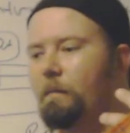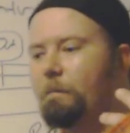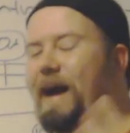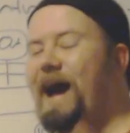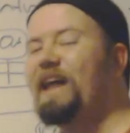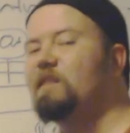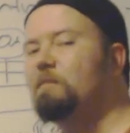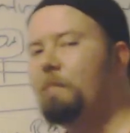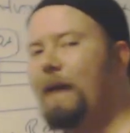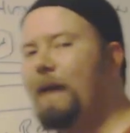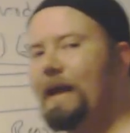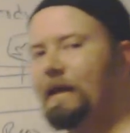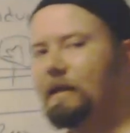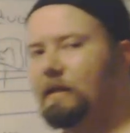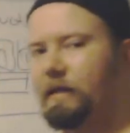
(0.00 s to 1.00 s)

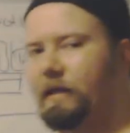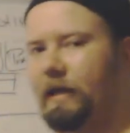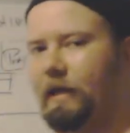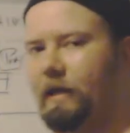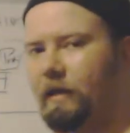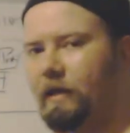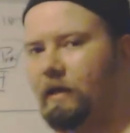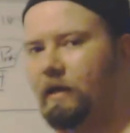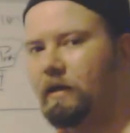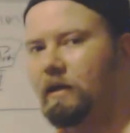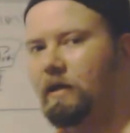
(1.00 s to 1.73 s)
mathematically